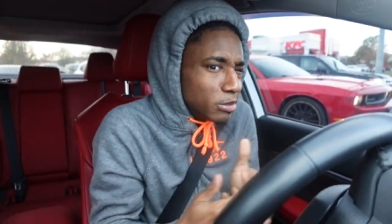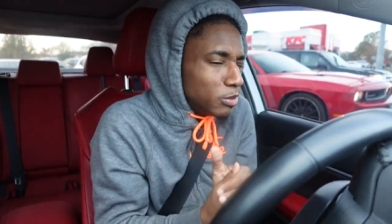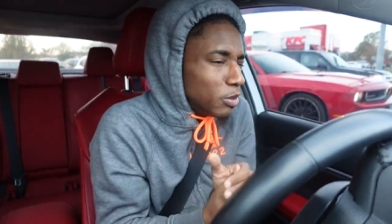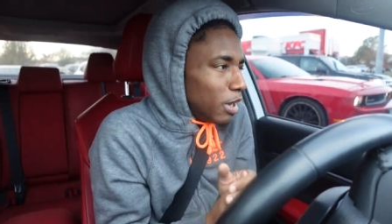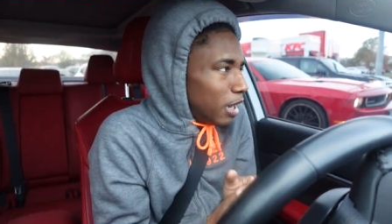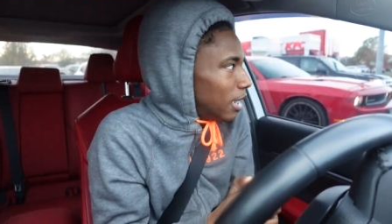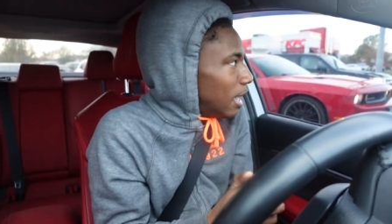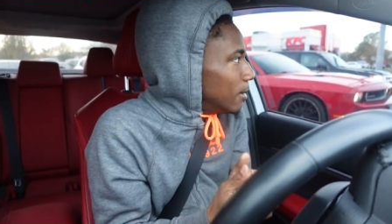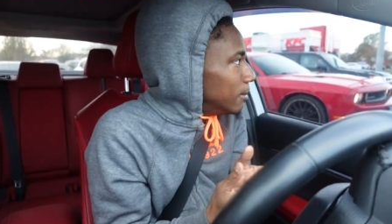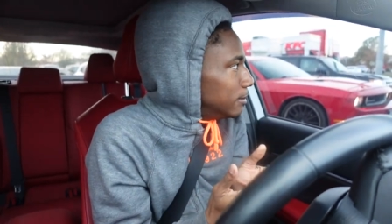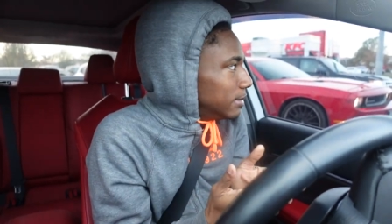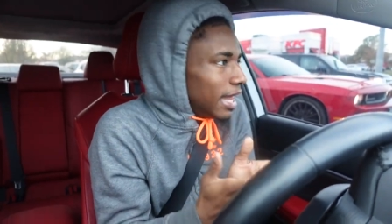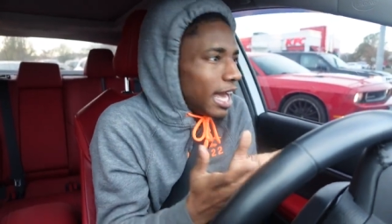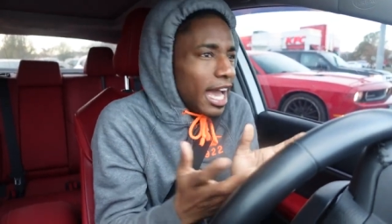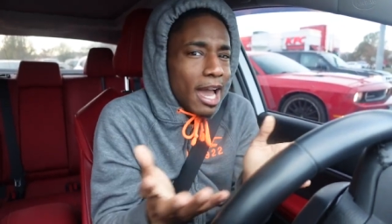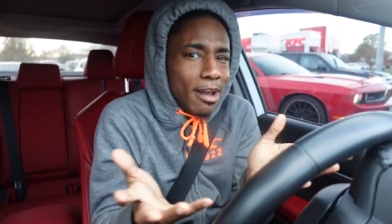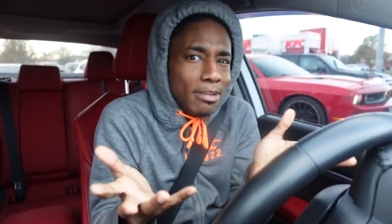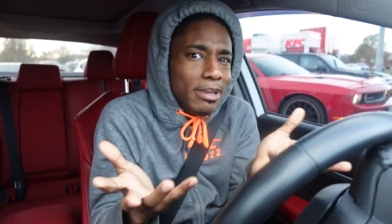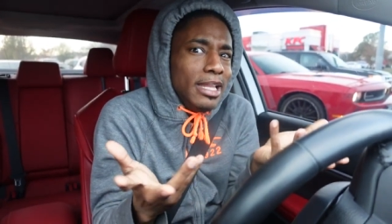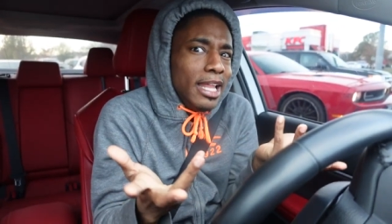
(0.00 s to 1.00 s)
Like, I,
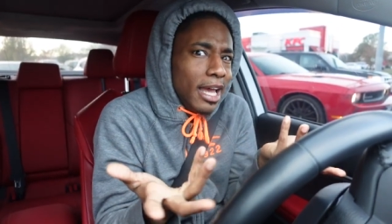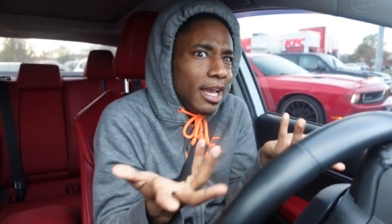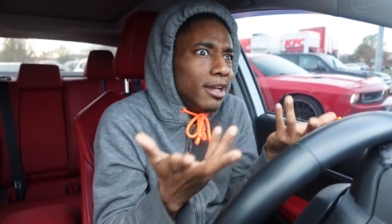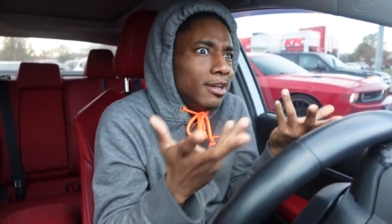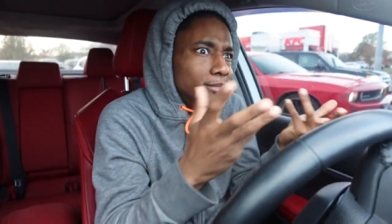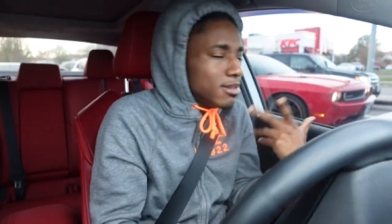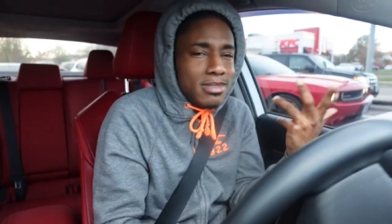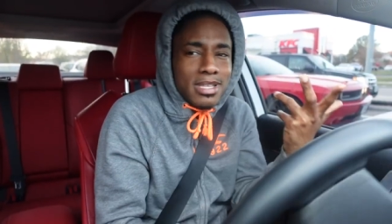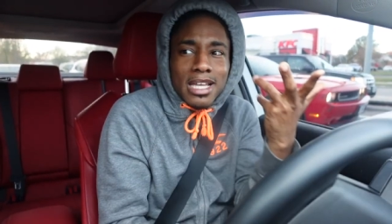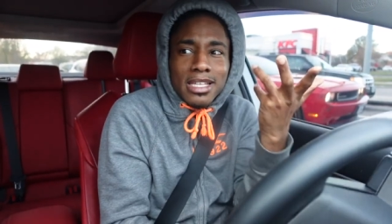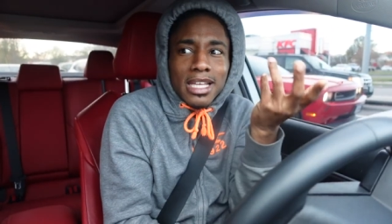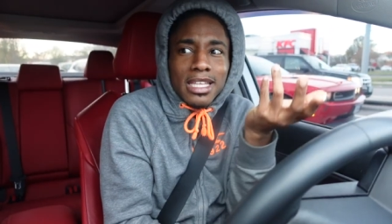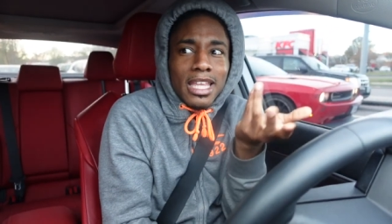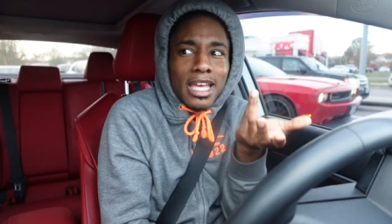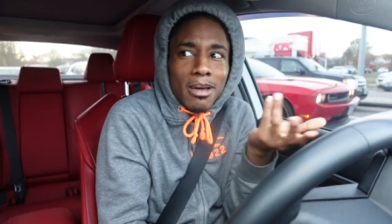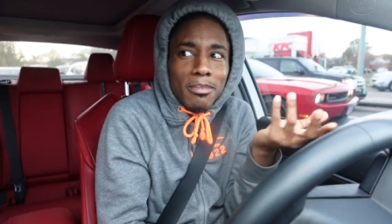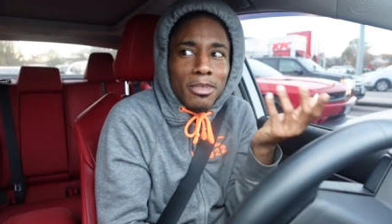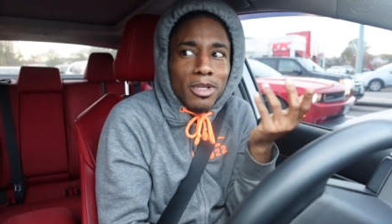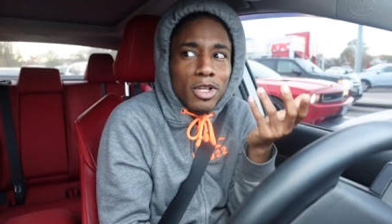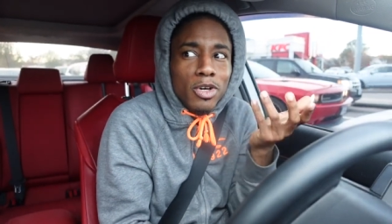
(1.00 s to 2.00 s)
like, I be like, sometimes I
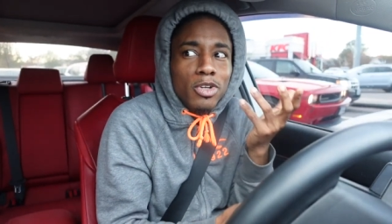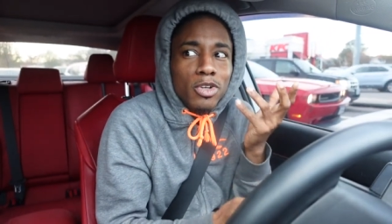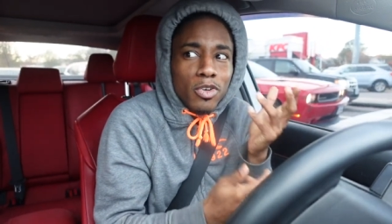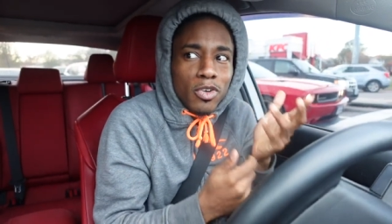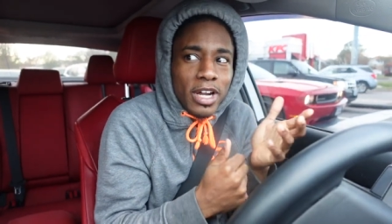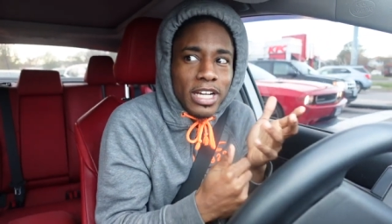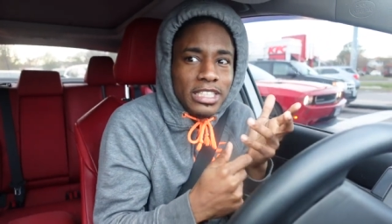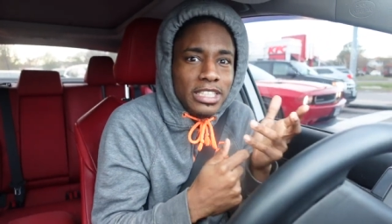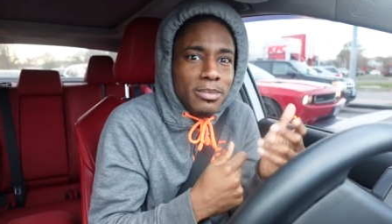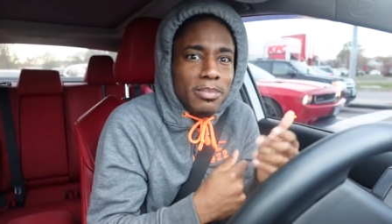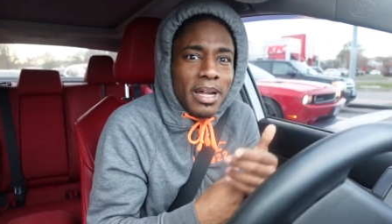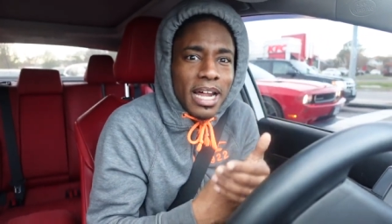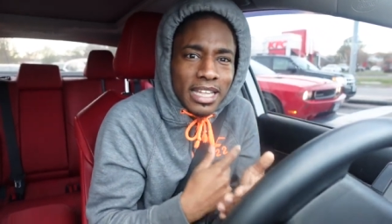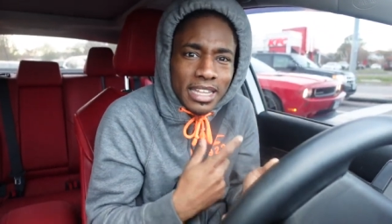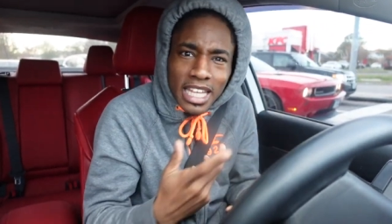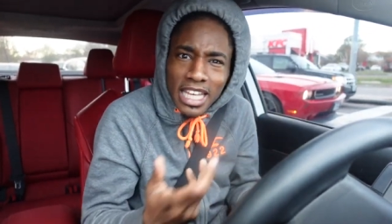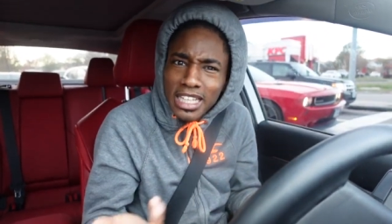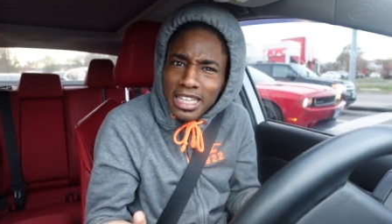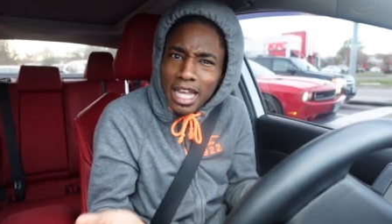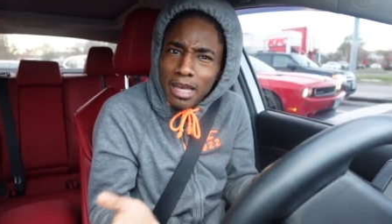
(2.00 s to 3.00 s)
think I'm a little crazy, but
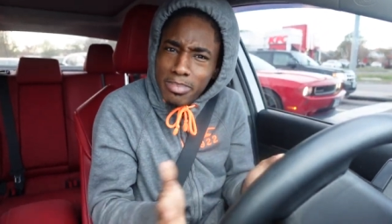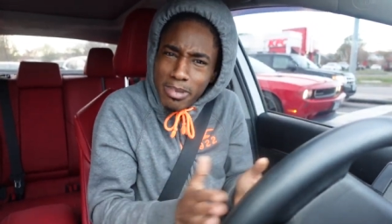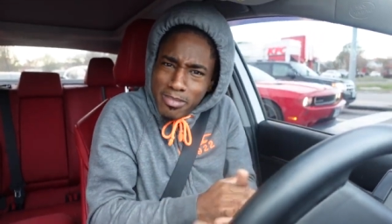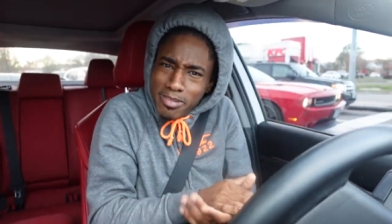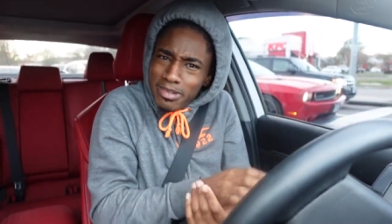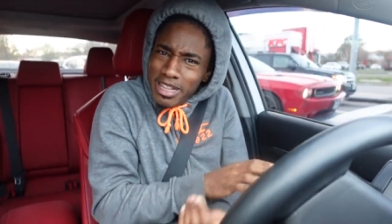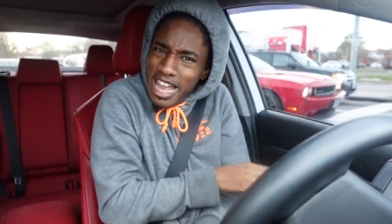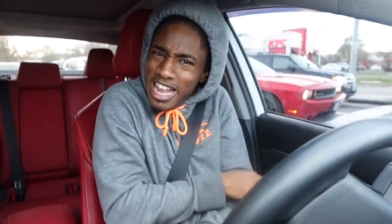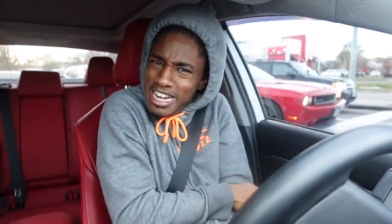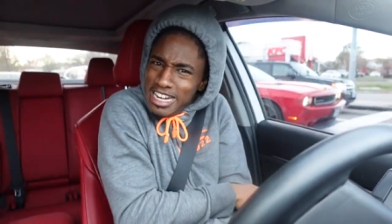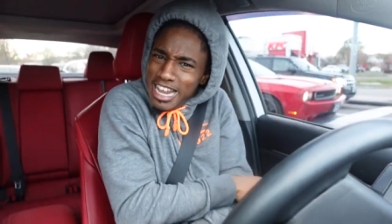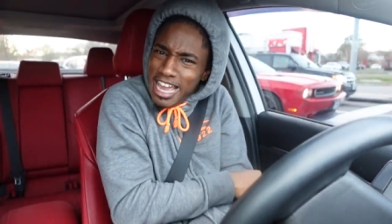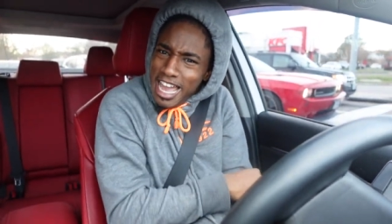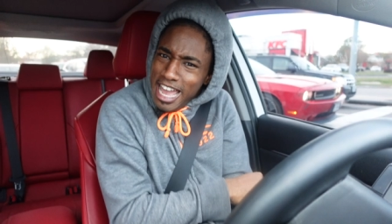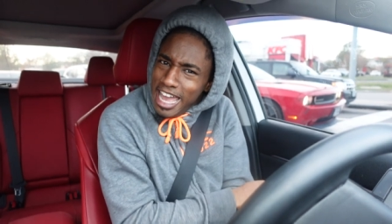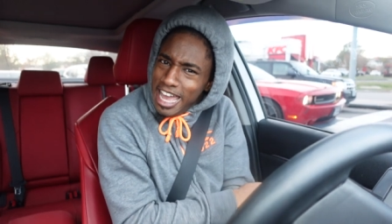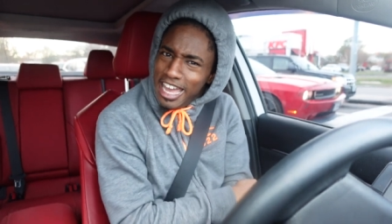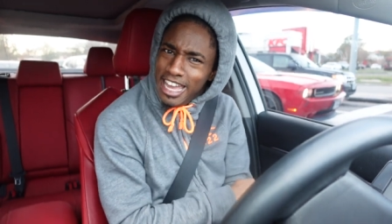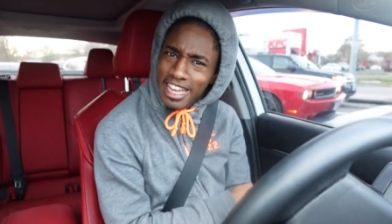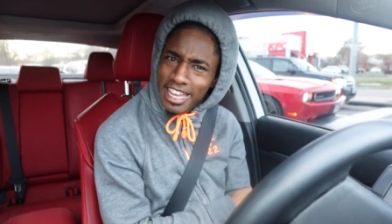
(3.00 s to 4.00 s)
I think, like, people like
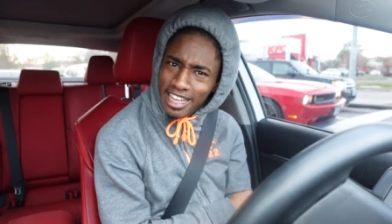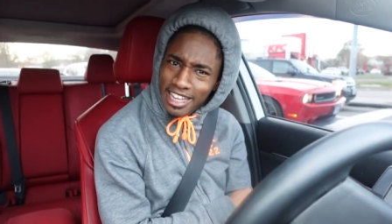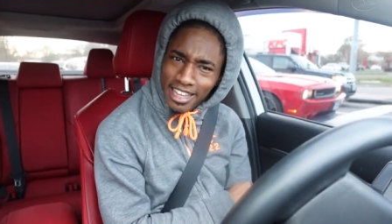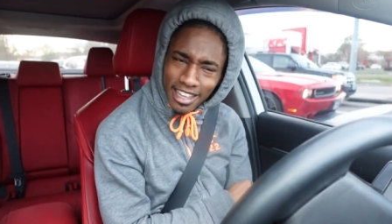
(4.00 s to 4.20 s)
that.